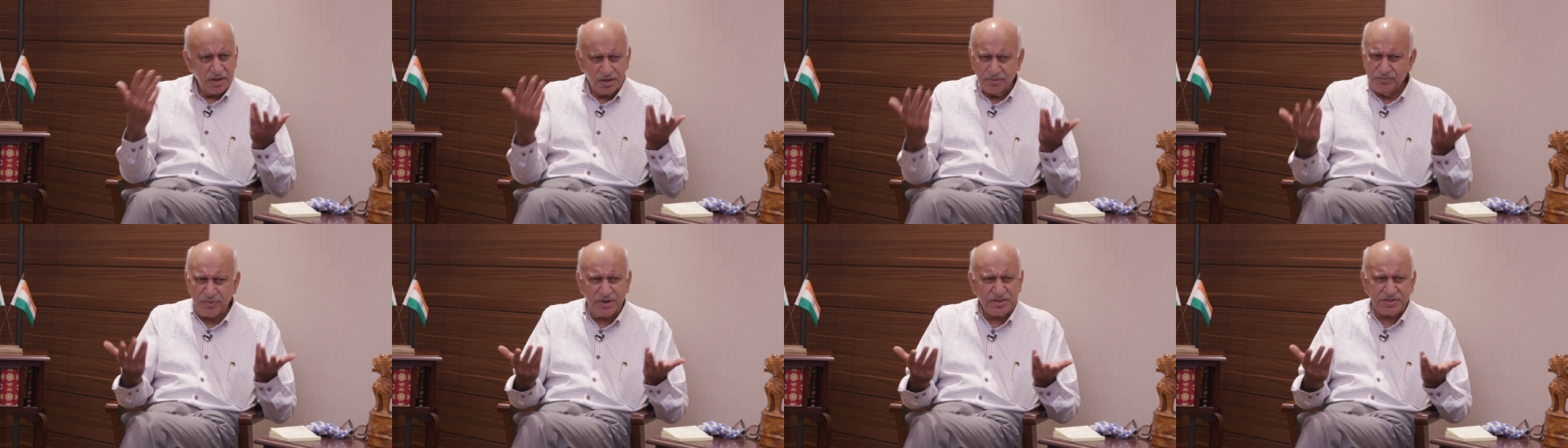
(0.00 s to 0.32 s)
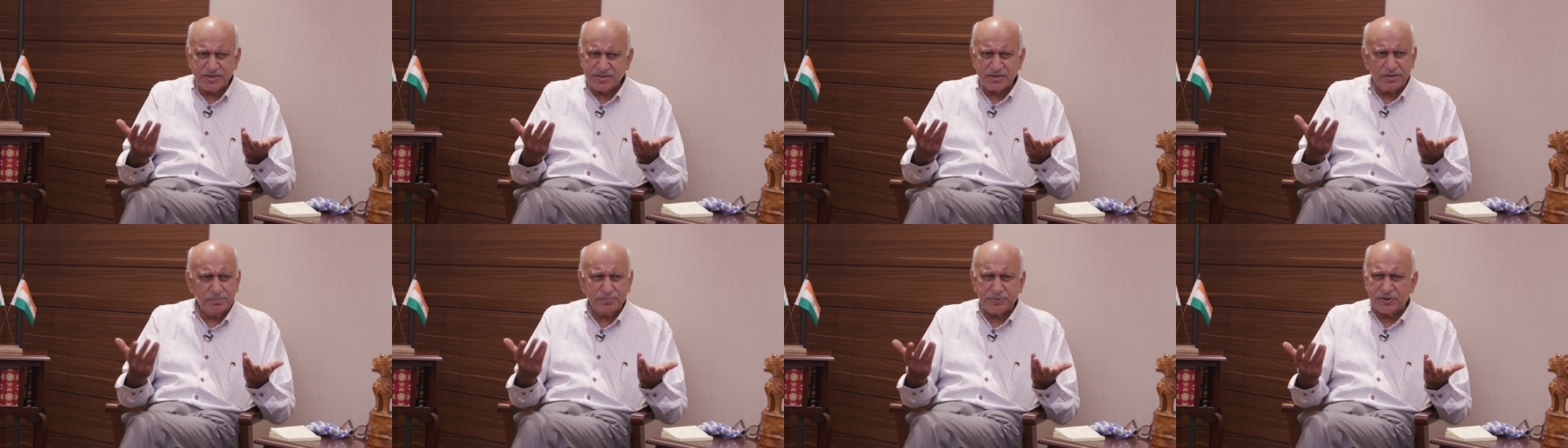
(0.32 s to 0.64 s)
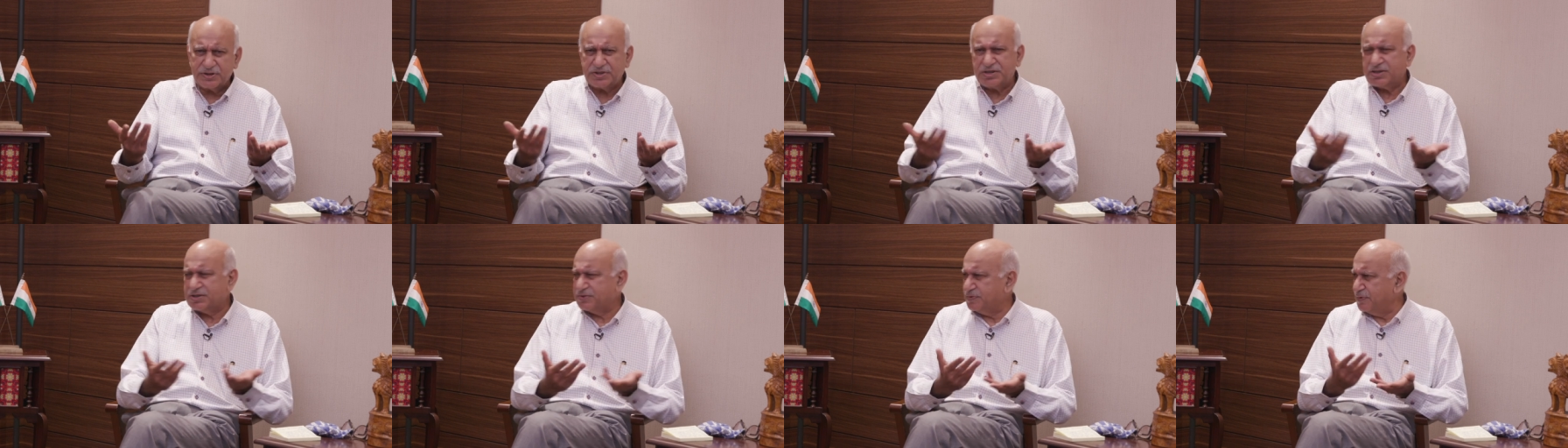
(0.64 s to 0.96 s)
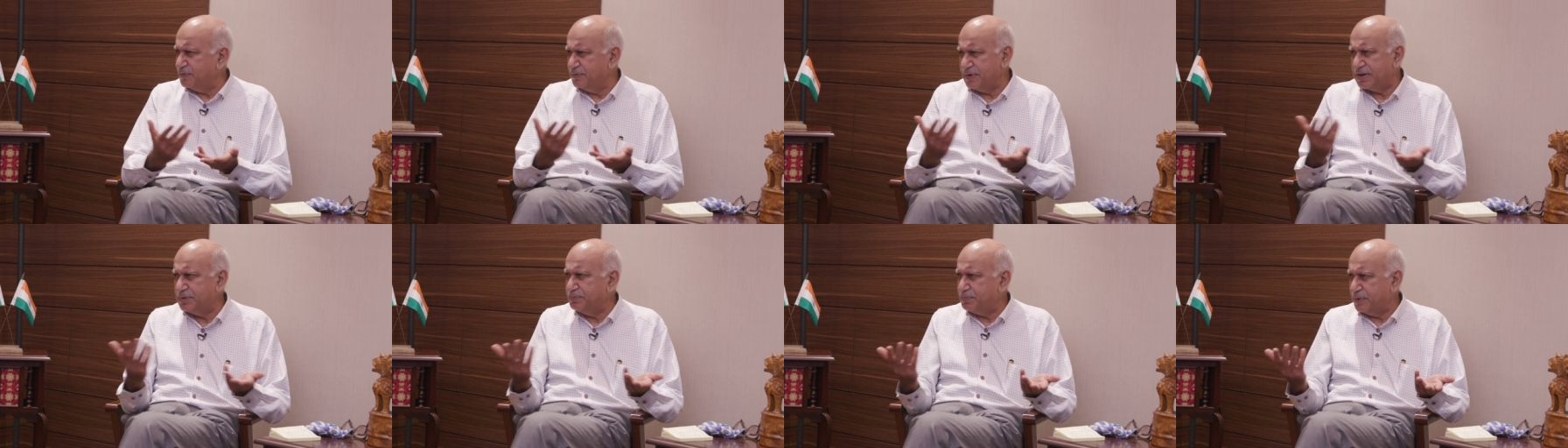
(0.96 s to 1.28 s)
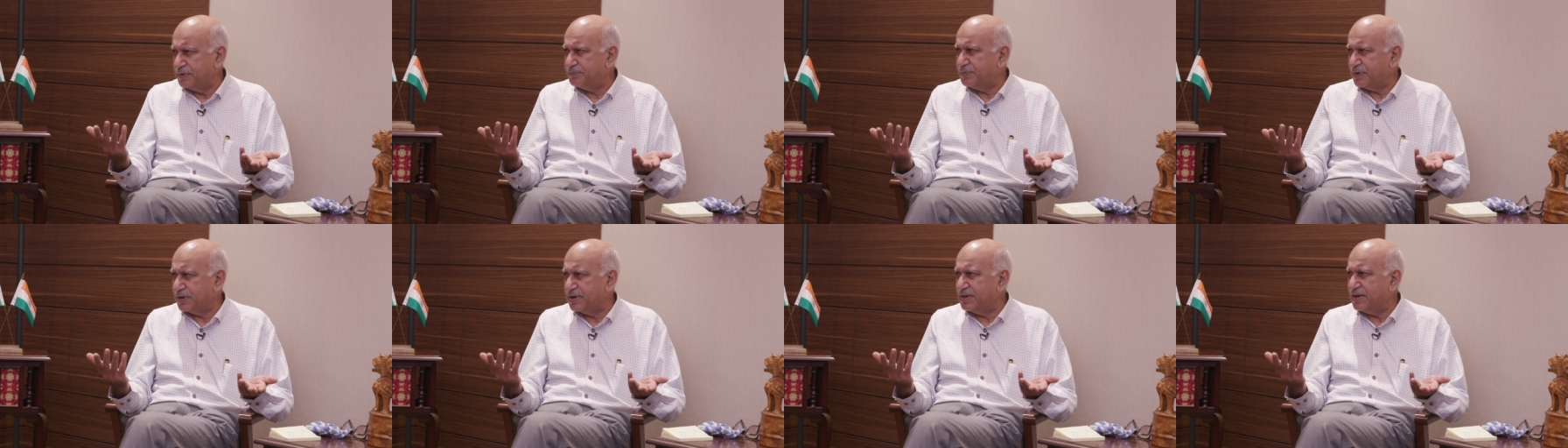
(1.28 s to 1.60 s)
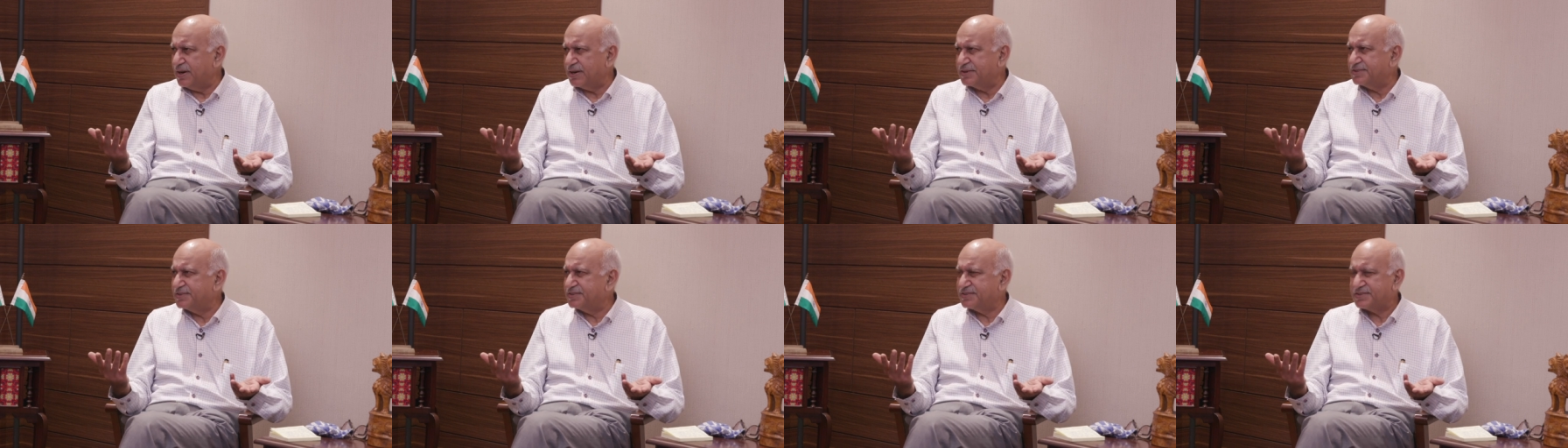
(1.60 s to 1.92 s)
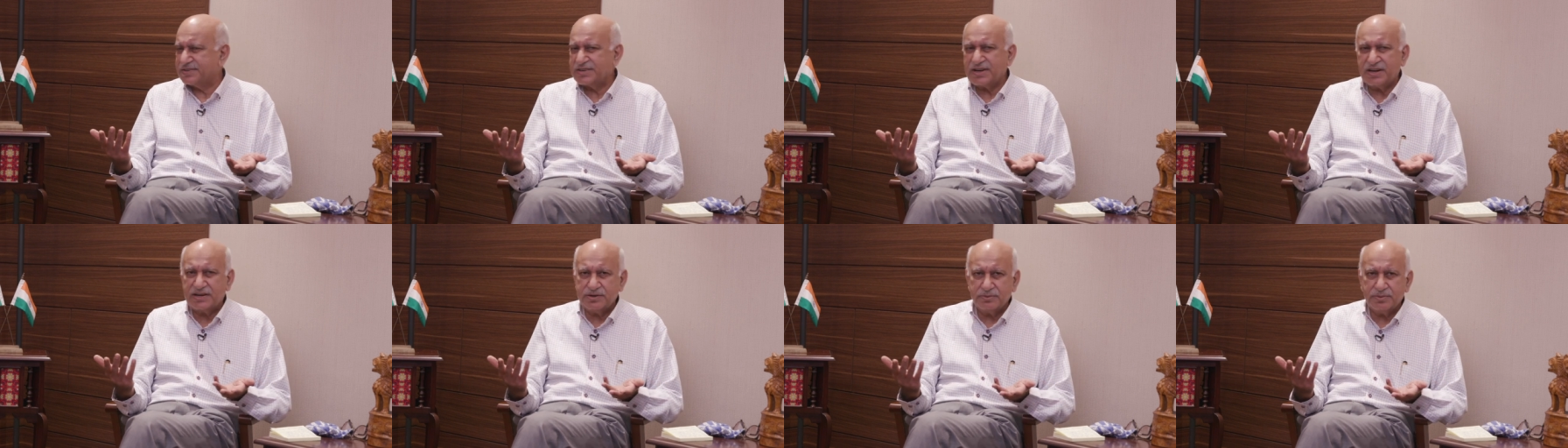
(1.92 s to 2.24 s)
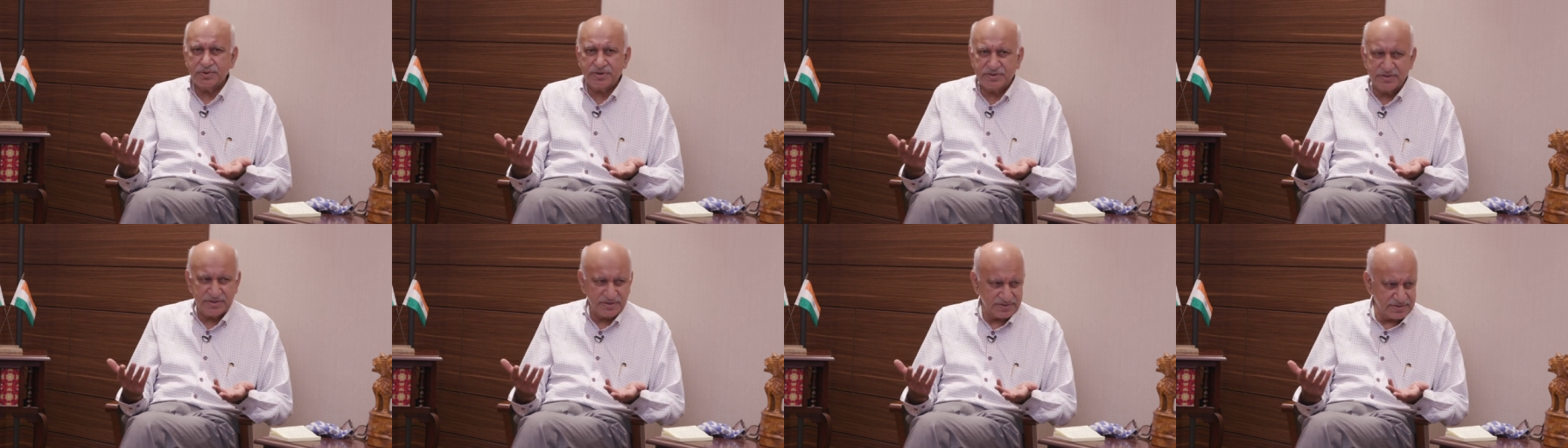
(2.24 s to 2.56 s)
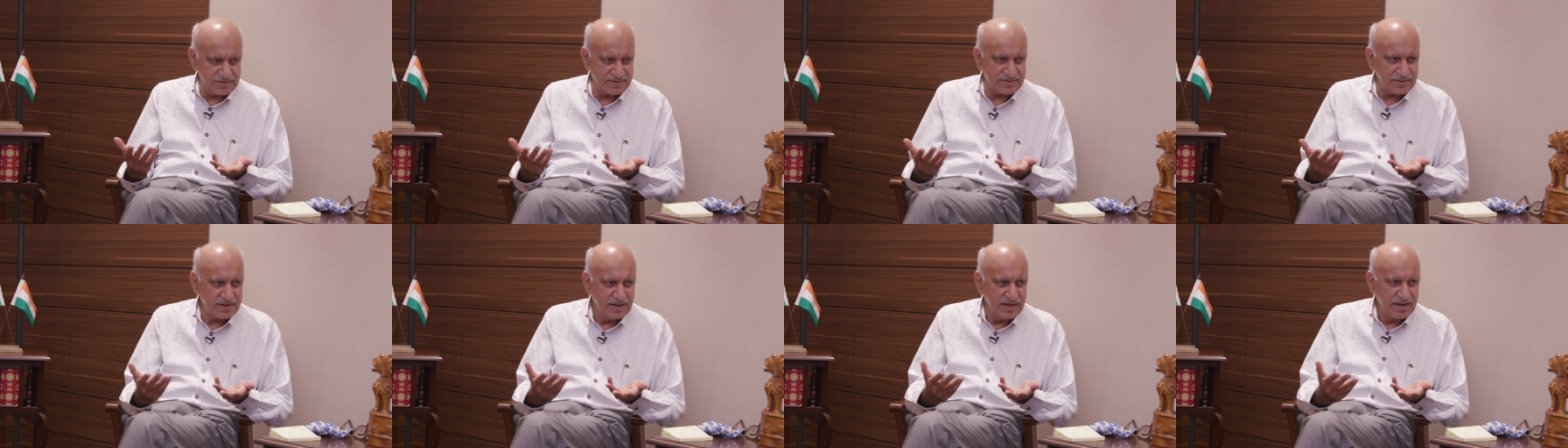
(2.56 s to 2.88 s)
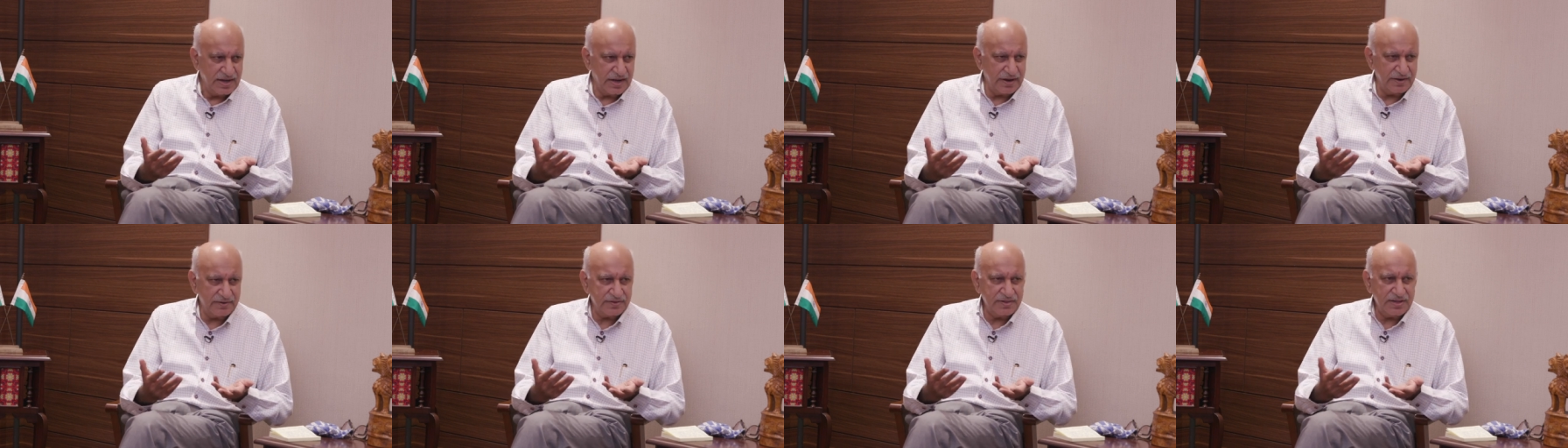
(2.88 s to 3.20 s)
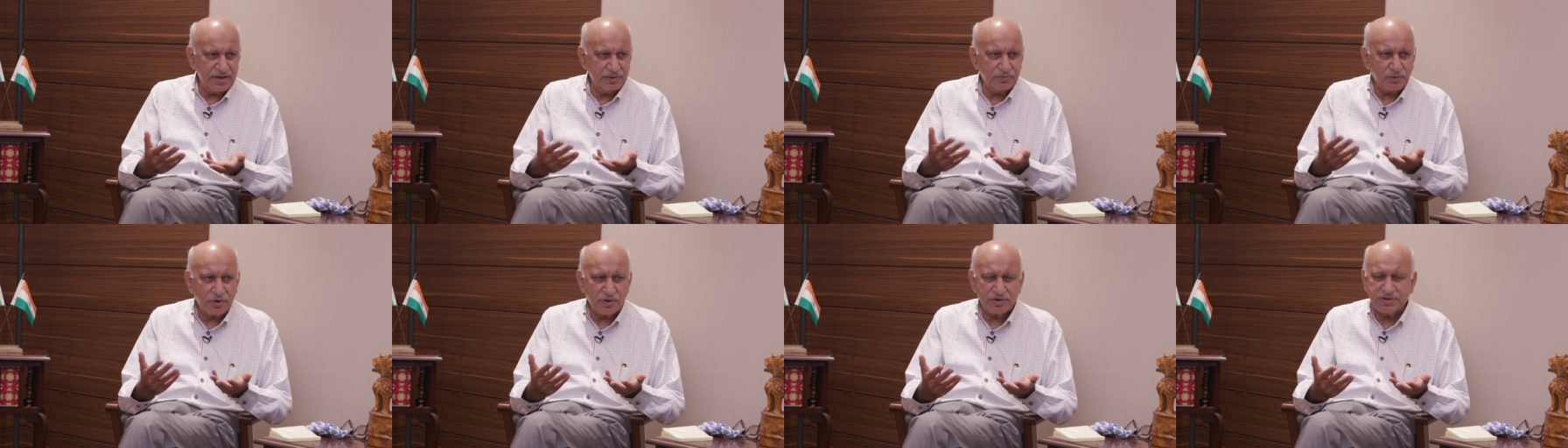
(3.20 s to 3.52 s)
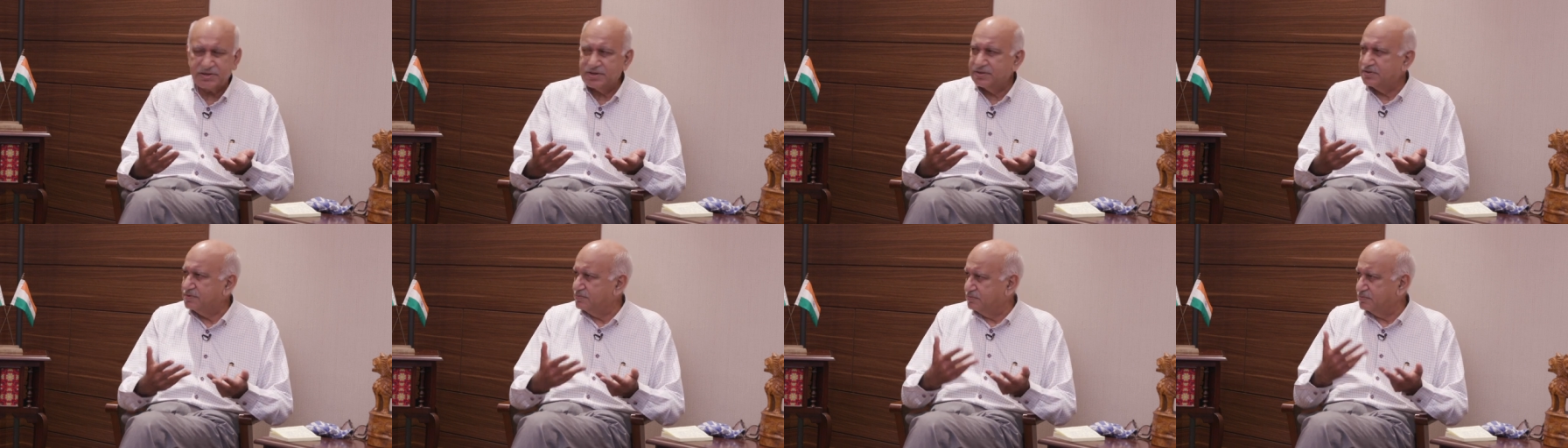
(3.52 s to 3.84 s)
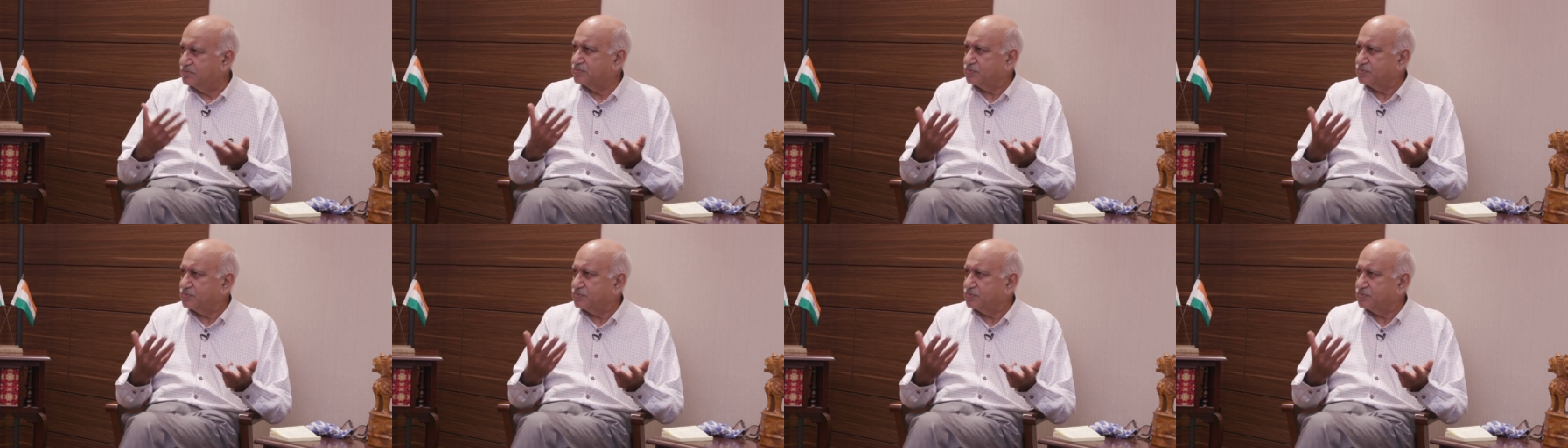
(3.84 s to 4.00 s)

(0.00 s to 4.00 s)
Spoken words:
which the British, for very perfectly understandable reasons, and they wanted